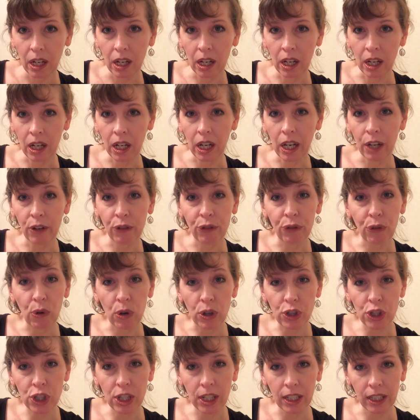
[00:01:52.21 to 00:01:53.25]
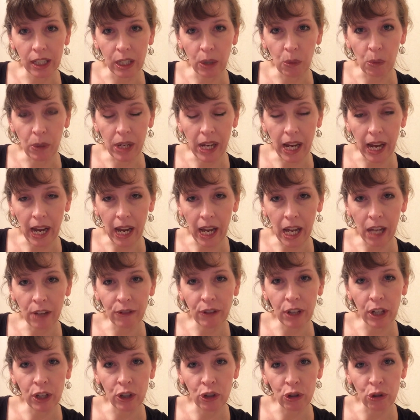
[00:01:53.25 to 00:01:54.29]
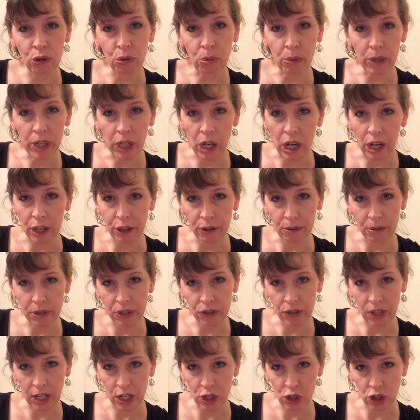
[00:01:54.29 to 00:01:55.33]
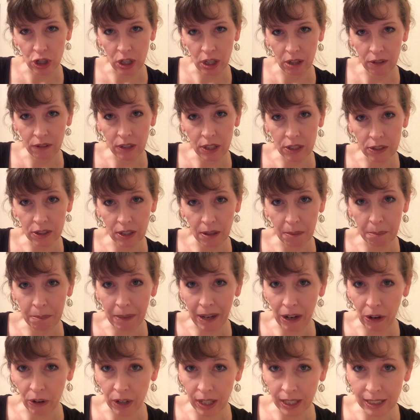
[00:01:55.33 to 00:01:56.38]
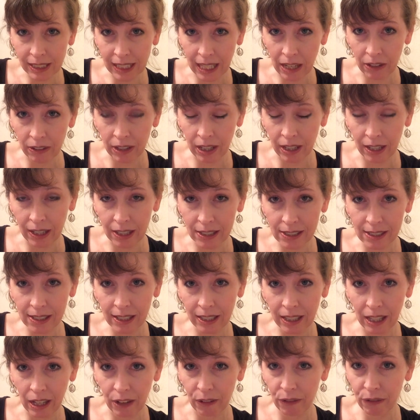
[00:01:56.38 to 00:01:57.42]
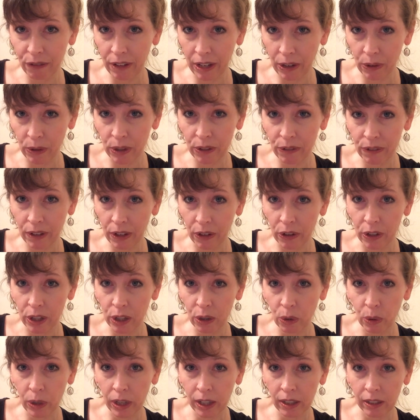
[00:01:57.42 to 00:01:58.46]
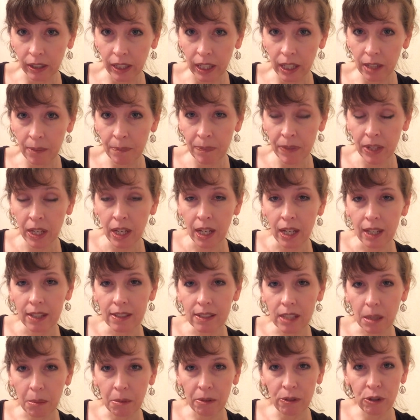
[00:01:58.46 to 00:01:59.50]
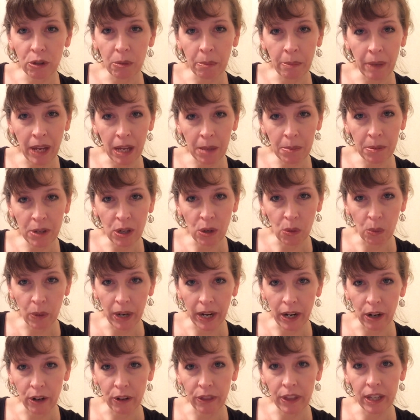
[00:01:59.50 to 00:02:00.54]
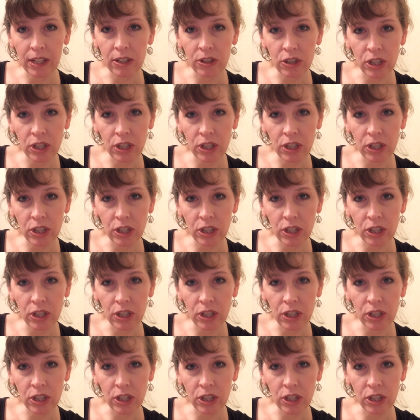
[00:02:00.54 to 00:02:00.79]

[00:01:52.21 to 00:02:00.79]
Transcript: Unfortunately, we have a new reauthorization of ESA bearing down on us again very, very quickly. Some of you may be aware that